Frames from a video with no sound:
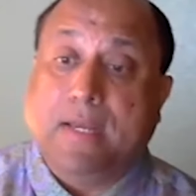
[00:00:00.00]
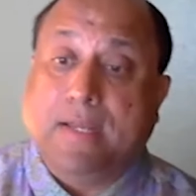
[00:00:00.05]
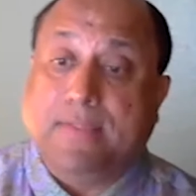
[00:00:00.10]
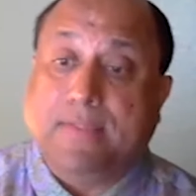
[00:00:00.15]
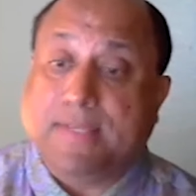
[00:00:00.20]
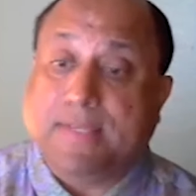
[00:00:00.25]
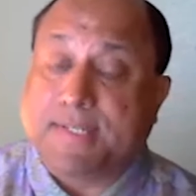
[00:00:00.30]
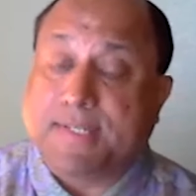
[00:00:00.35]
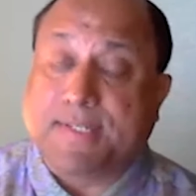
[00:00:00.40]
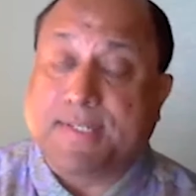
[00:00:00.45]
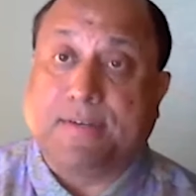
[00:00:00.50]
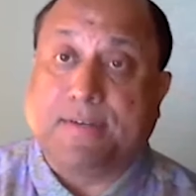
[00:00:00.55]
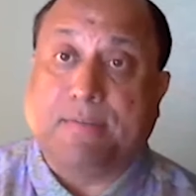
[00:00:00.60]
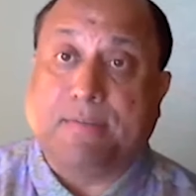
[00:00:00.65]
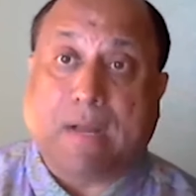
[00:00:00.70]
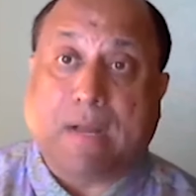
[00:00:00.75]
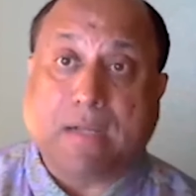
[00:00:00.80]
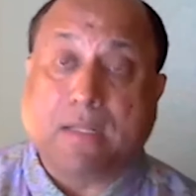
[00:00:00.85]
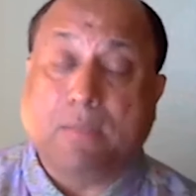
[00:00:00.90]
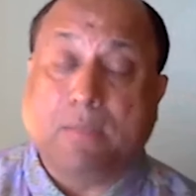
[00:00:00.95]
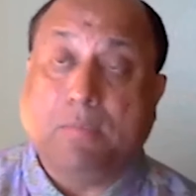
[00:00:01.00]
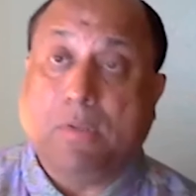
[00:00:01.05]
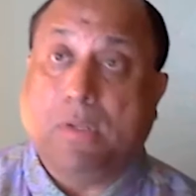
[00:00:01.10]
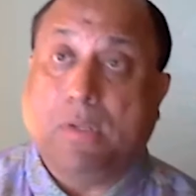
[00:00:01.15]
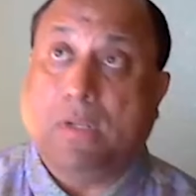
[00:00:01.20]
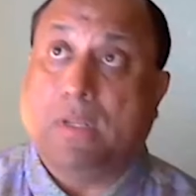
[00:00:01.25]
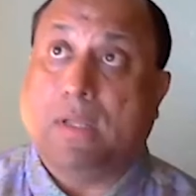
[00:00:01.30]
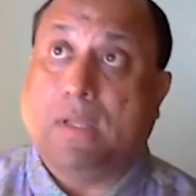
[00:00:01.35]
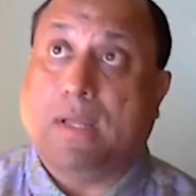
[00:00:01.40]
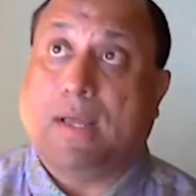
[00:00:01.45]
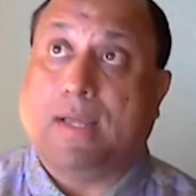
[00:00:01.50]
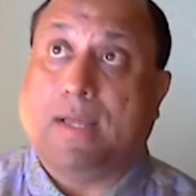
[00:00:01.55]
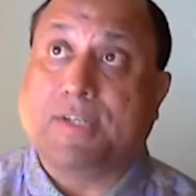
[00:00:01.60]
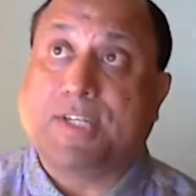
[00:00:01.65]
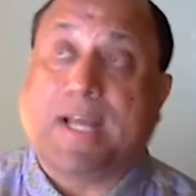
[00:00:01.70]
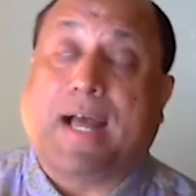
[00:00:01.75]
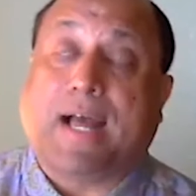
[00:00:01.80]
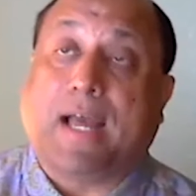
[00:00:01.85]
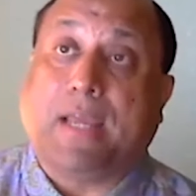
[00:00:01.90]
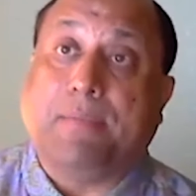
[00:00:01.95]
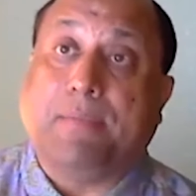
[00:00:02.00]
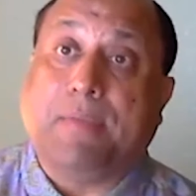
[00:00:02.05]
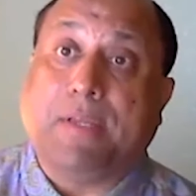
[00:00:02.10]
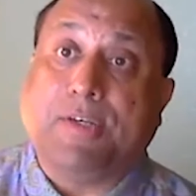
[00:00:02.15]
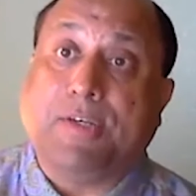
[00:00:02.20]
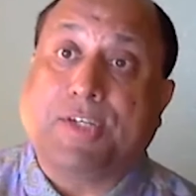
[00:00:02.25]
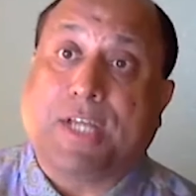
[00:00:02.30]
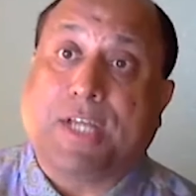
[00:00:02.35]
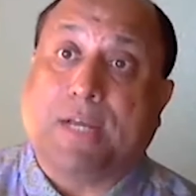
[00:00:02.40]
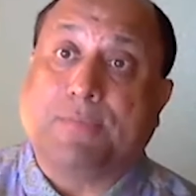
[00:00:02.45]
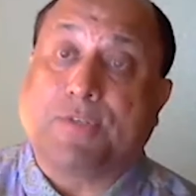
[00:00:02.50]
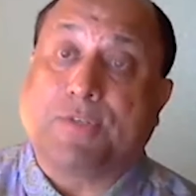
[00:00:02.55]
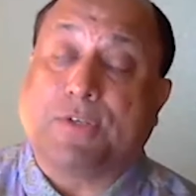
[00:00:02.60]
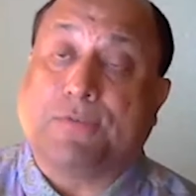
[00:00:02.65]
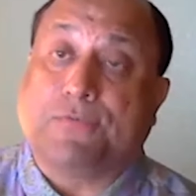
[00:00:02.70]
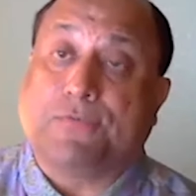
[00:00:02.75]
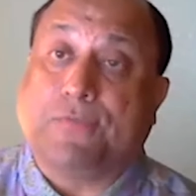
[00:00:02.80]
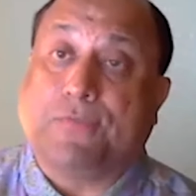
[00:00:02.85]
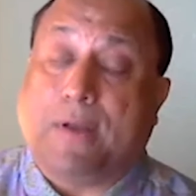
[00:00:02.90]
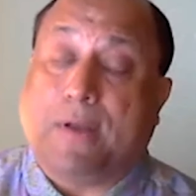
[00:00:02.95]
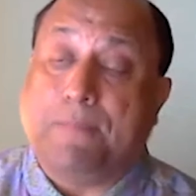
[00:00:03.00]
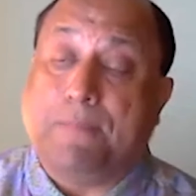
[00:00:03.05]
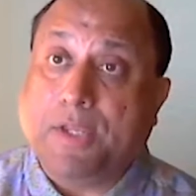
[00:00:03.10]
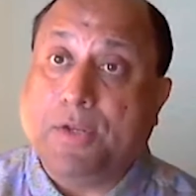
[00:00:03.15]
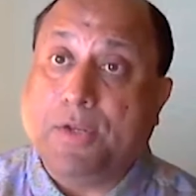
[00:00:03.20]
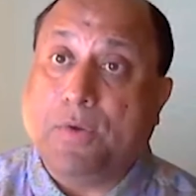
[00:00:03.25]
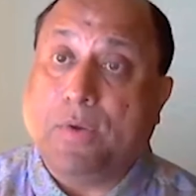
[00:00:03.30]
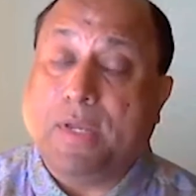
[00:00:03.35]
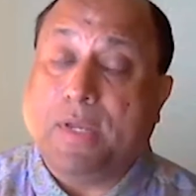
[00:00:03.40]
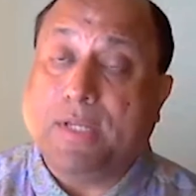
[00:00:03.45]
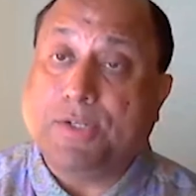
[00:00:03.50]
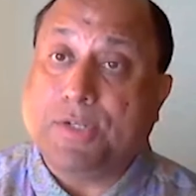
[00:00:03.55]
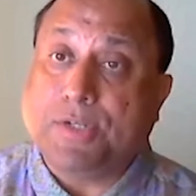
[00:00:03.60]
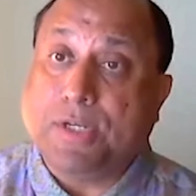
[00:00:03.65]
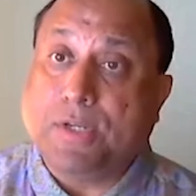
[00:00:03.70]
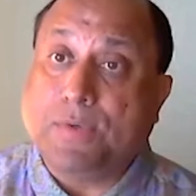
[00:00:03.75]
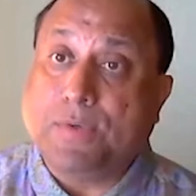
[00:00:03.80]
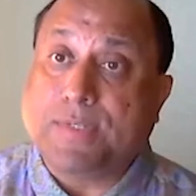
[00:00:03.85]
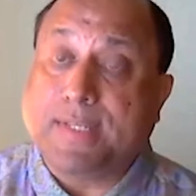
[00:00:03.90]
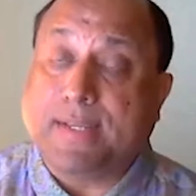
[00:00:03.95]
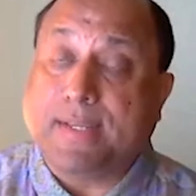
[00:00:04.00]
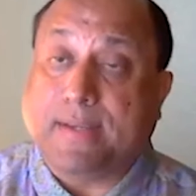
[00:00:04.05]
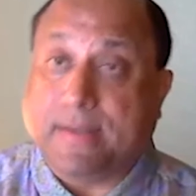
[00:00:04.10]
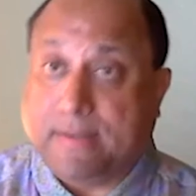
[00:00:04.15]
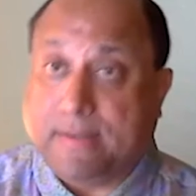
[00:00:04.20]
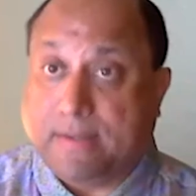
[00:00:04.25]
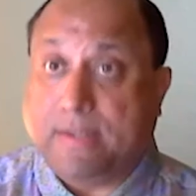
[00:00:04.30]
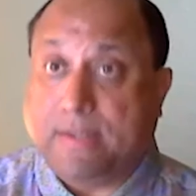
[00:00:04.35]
this is a remarkable time in terms of you know, introducing,